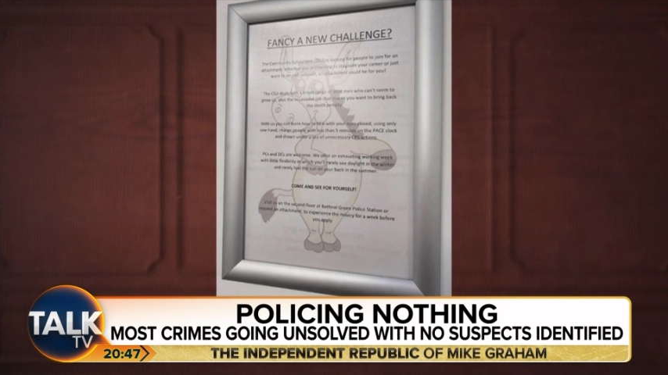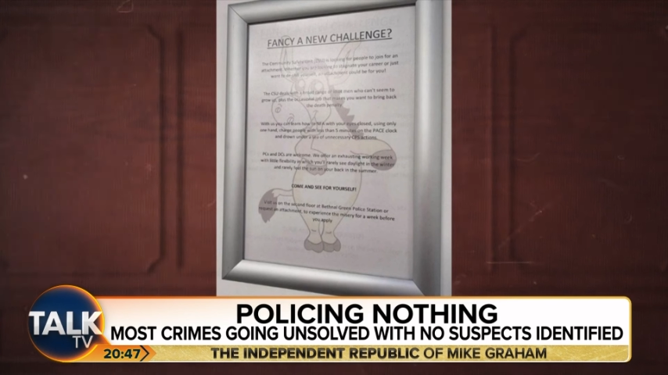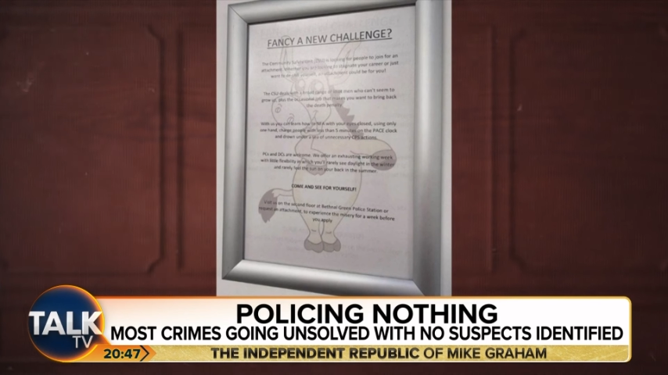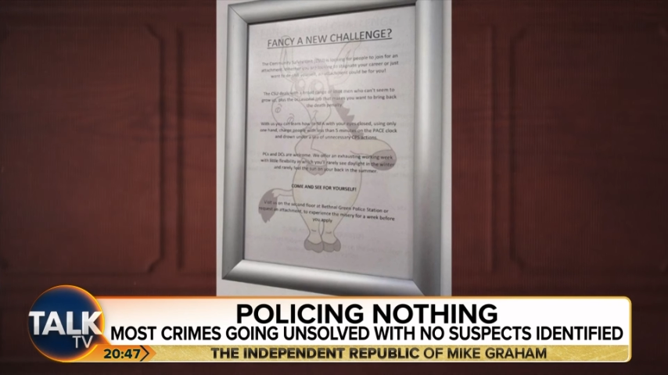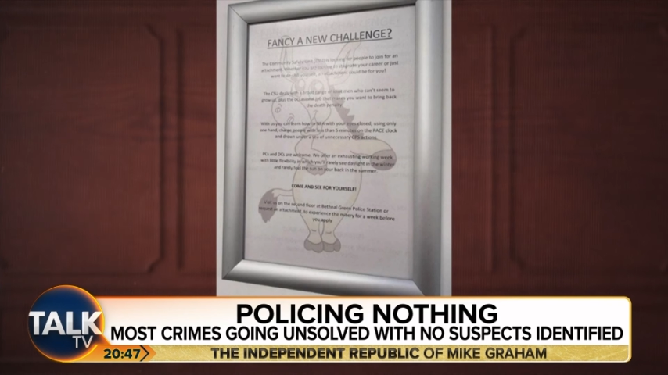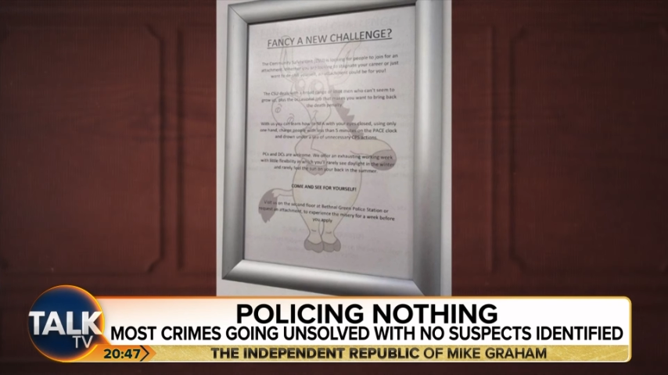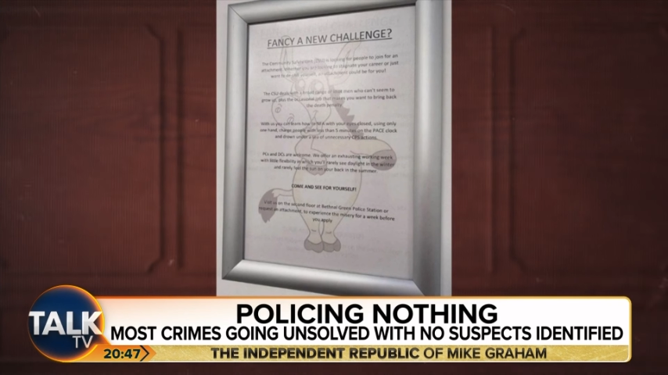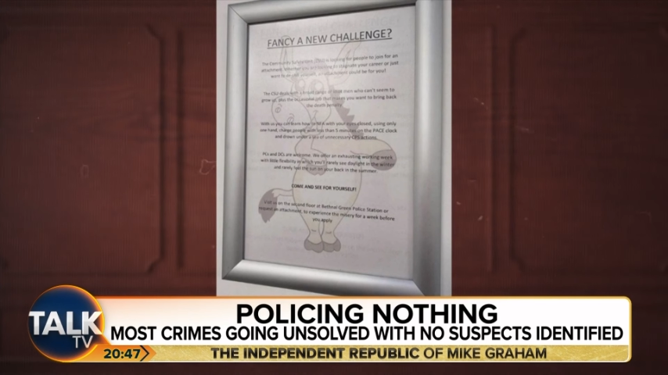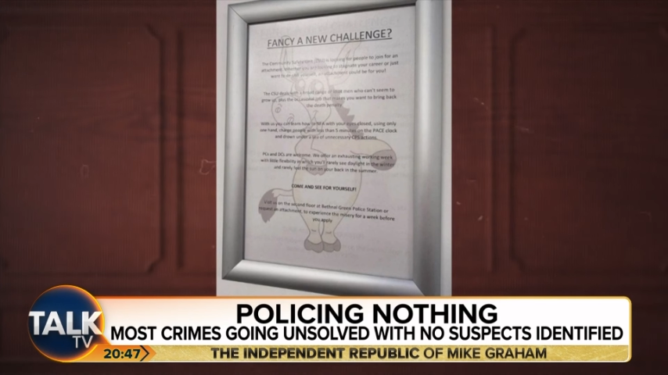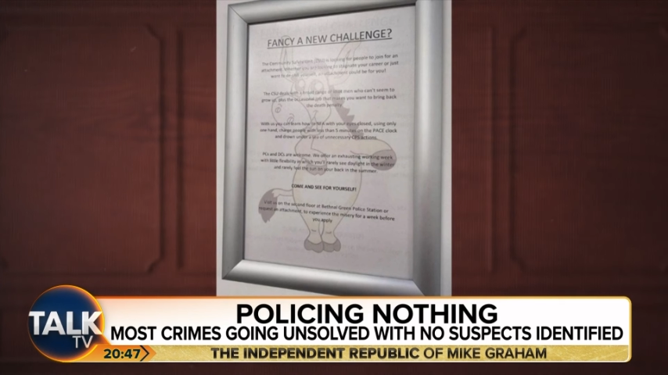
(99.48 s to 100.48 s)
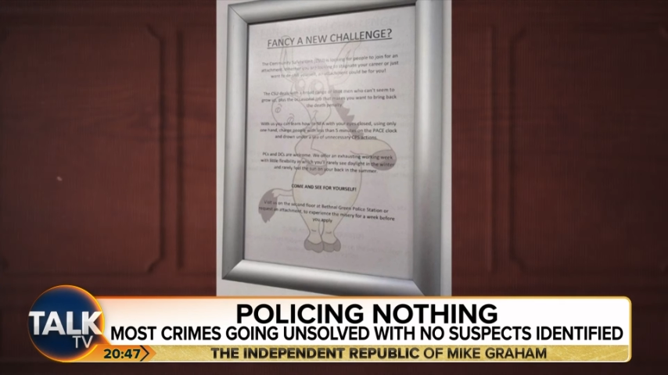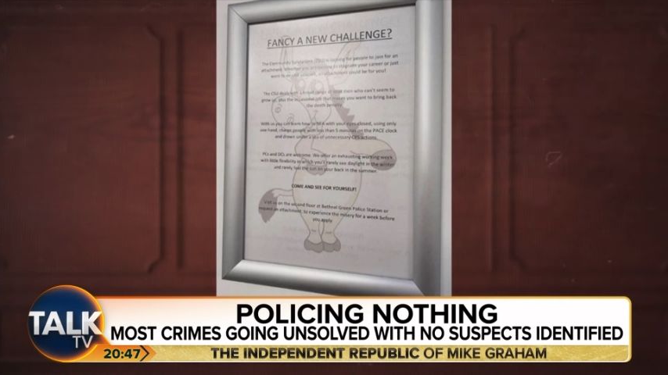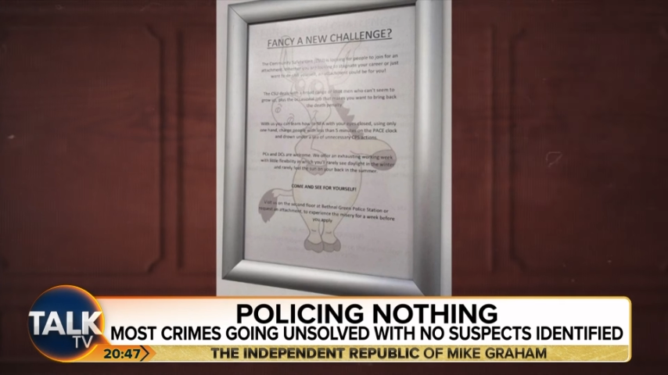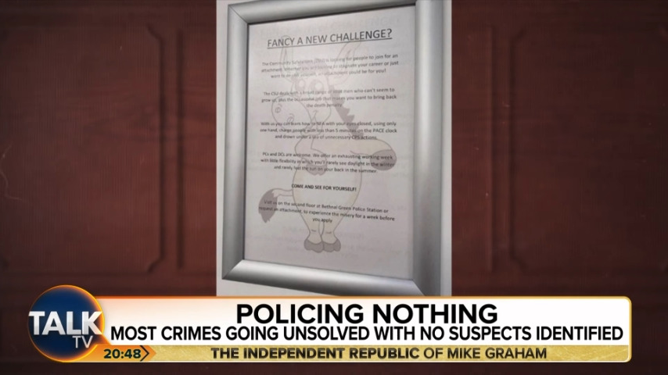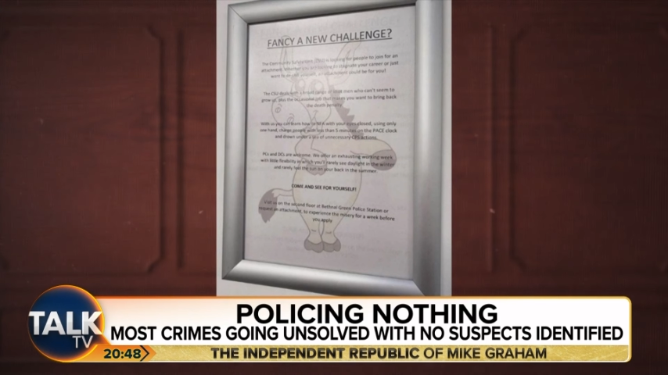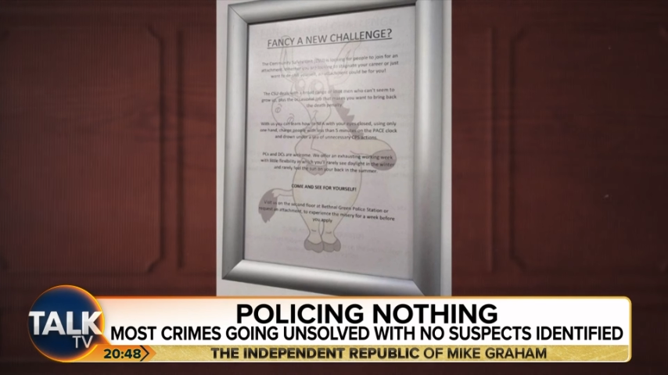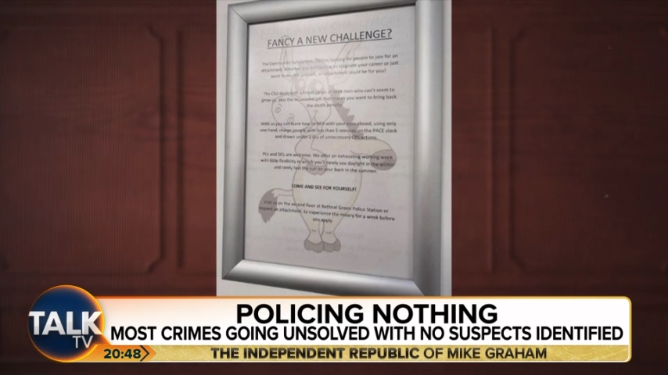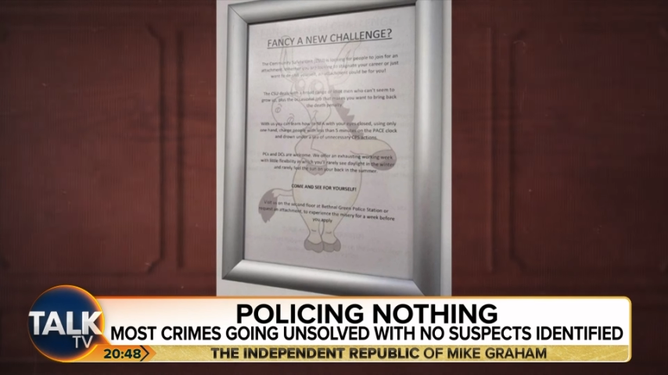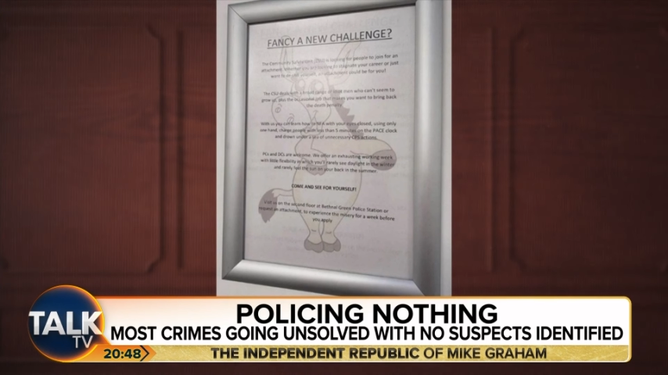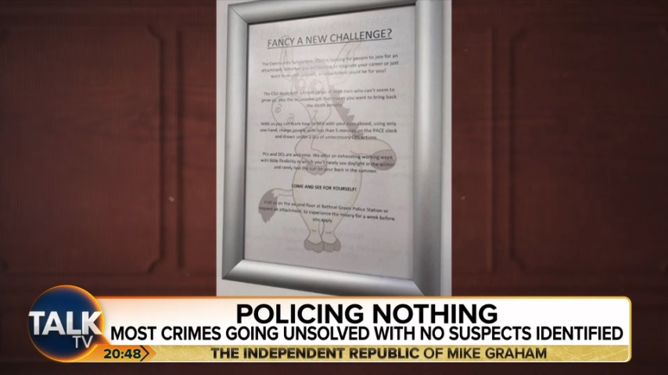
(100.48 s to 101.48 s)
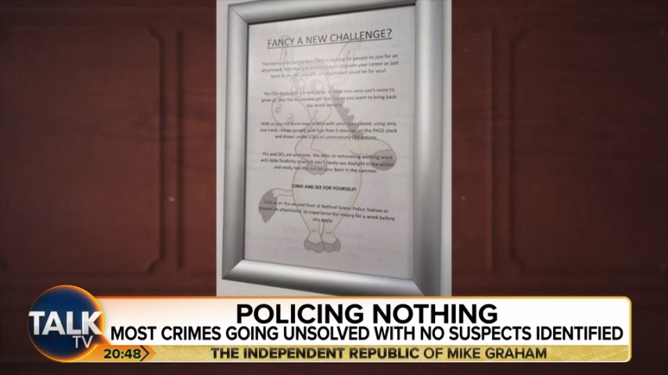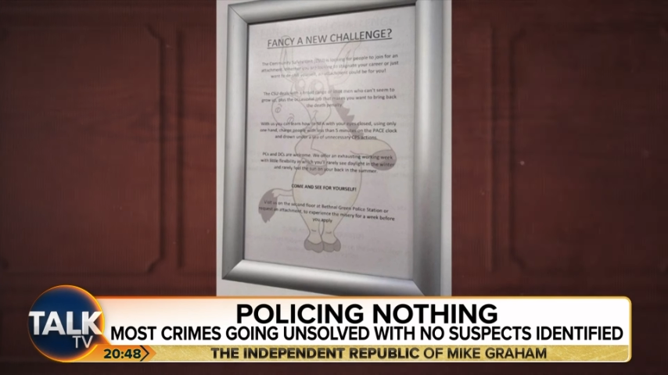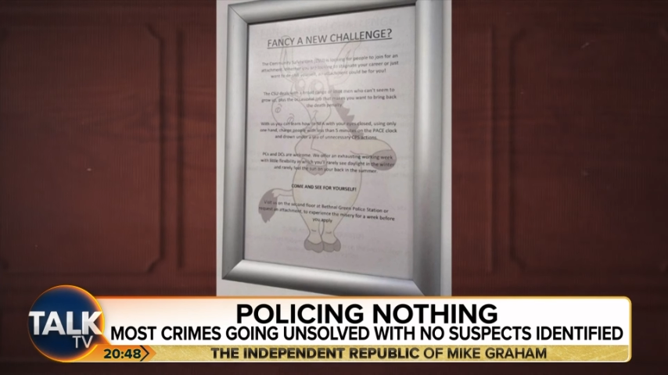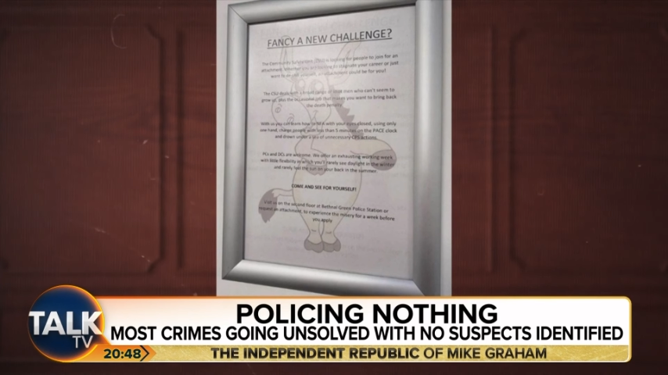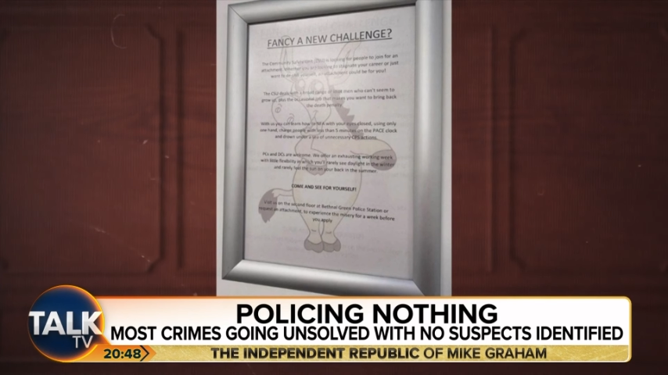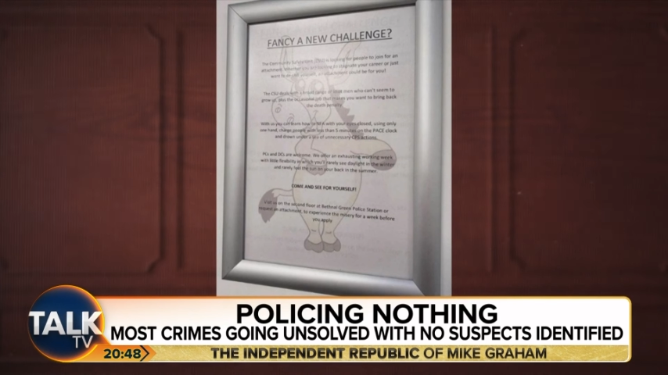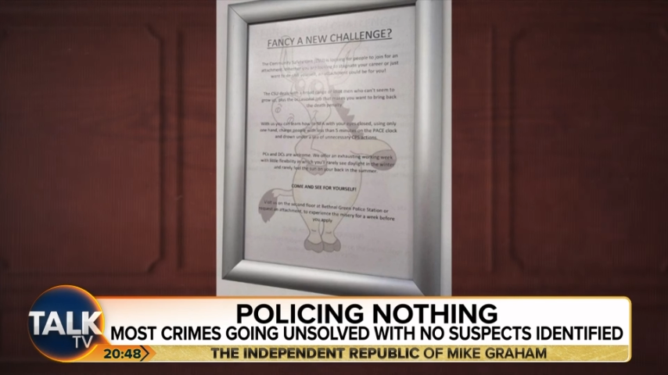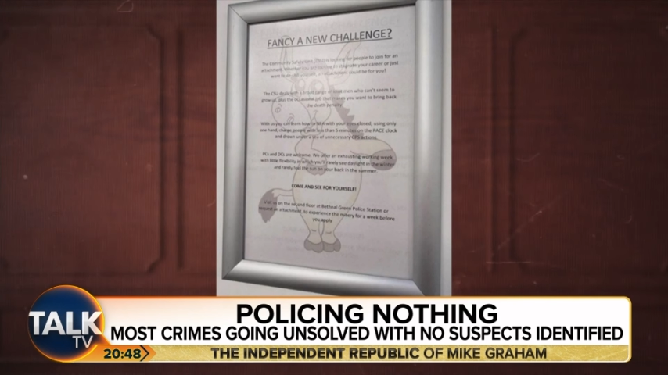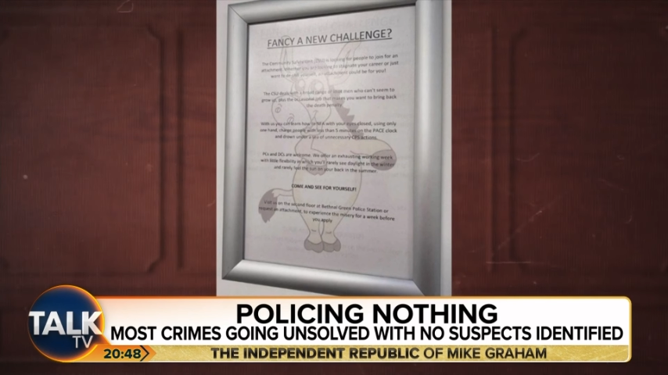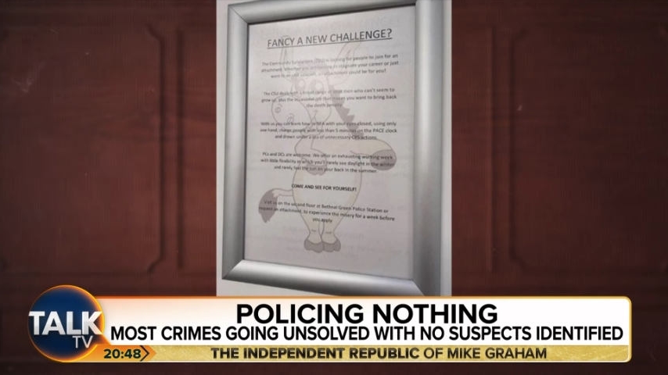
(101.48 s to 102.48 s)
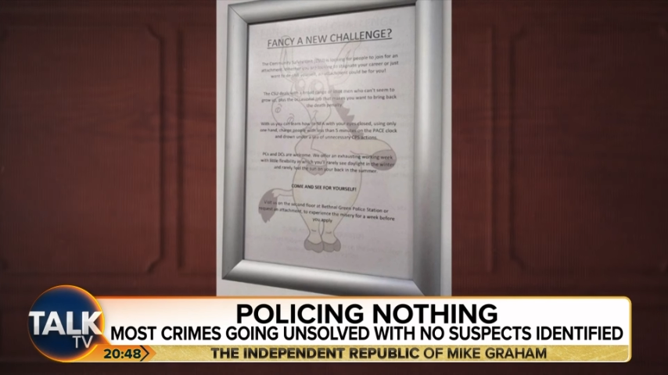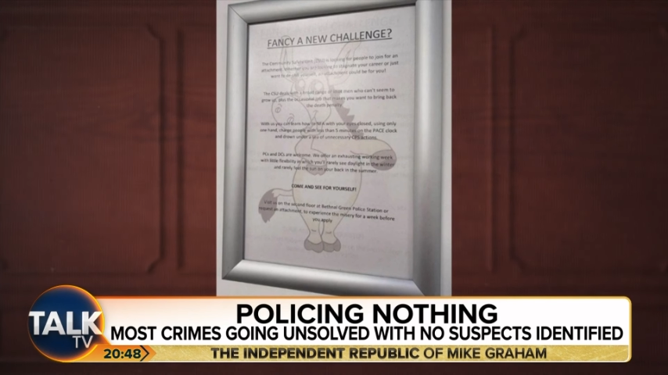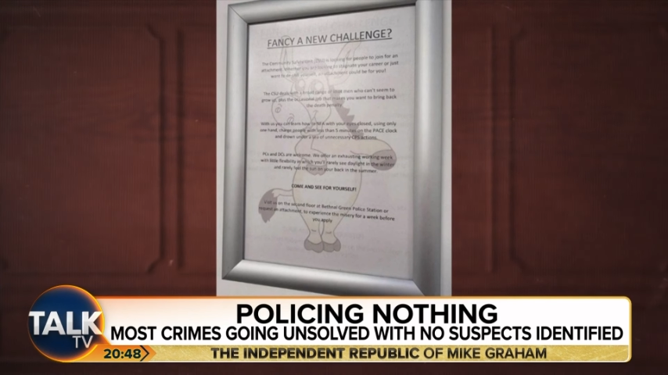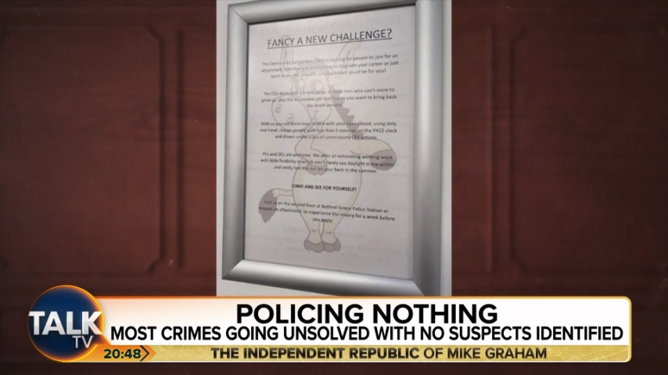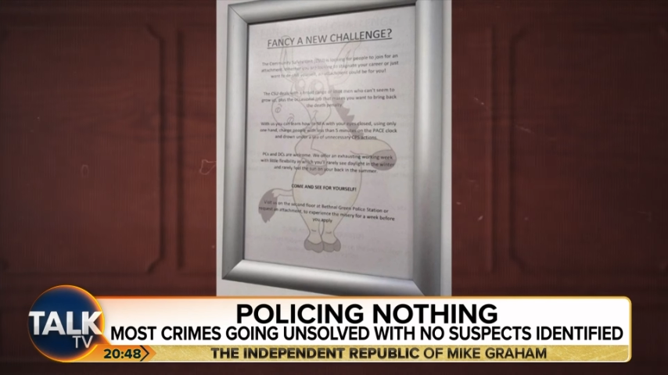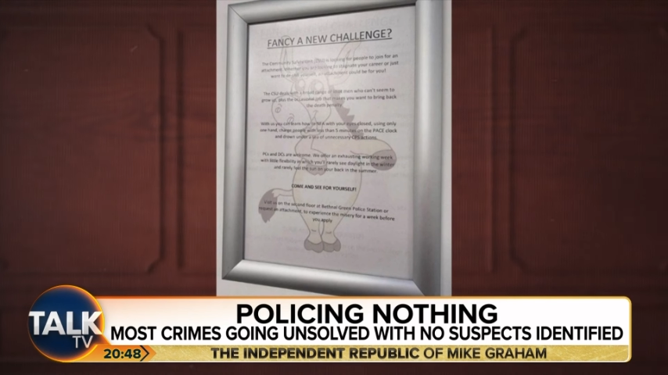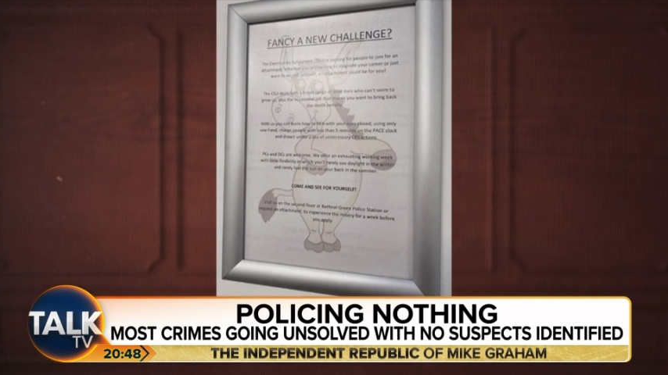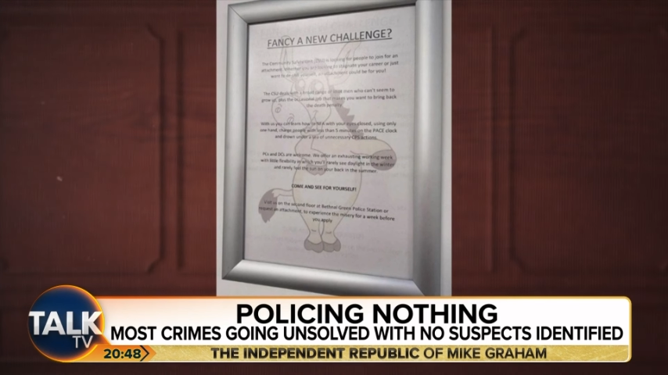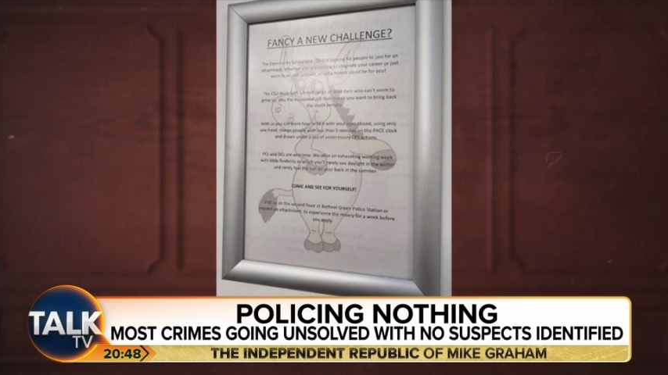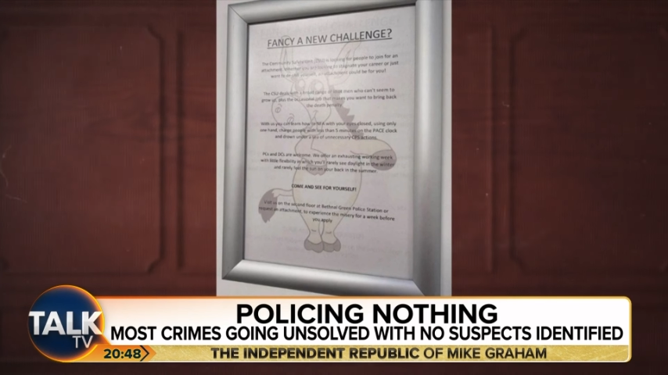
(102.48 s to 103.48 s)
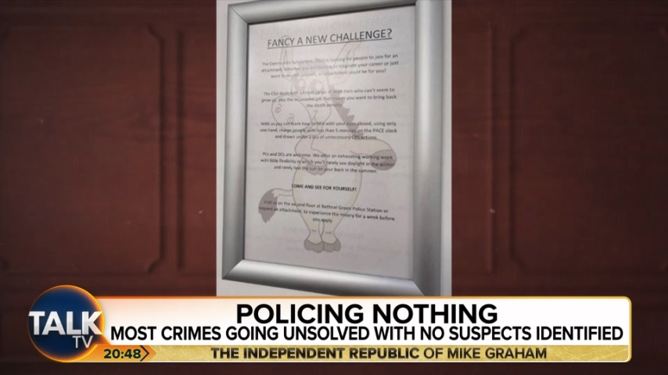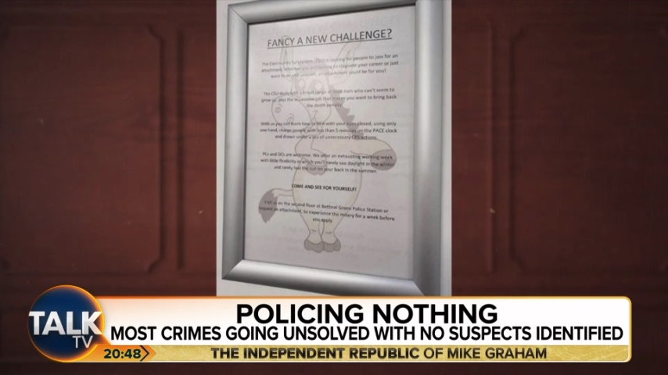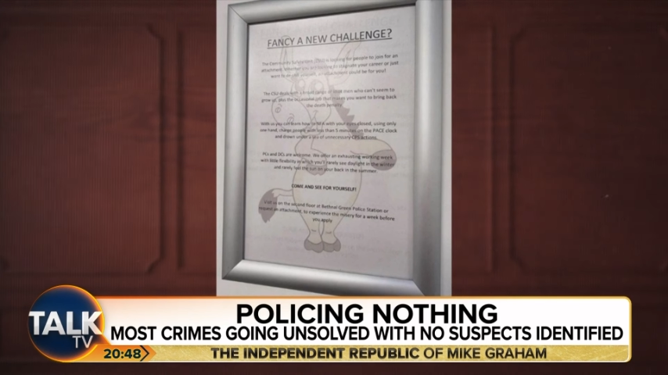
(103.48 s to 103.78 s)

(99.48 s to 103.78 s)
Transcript: (no speaker visible)